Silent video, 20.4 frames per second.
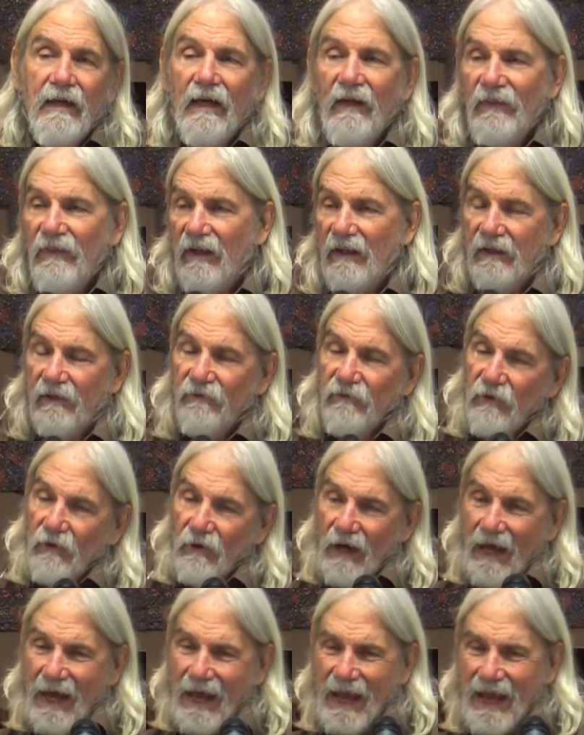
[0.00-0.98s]
And then if
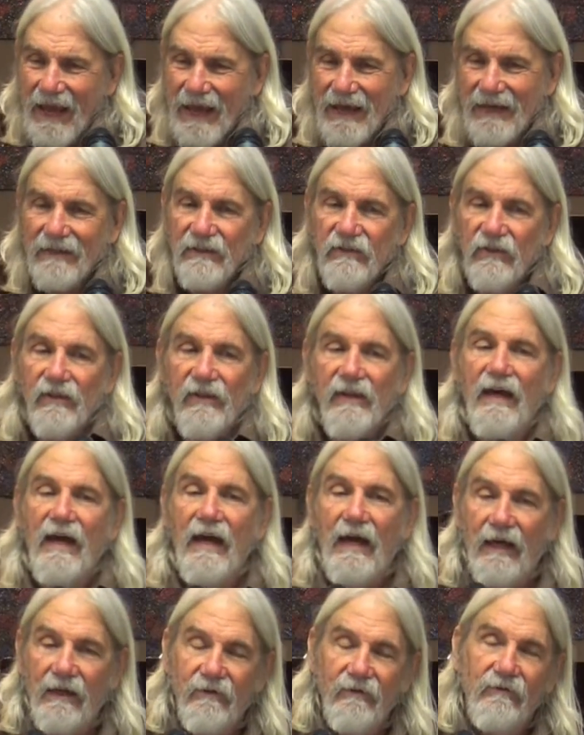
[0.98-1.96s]
you add to
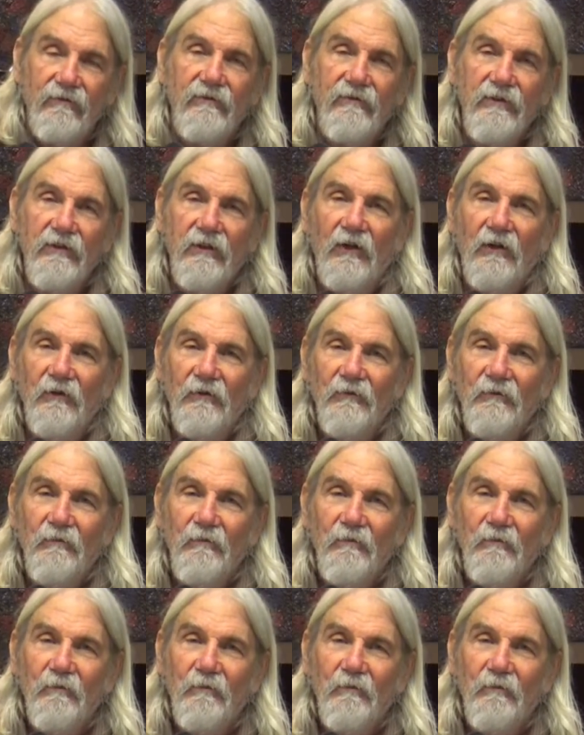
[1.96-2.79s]
that, you know,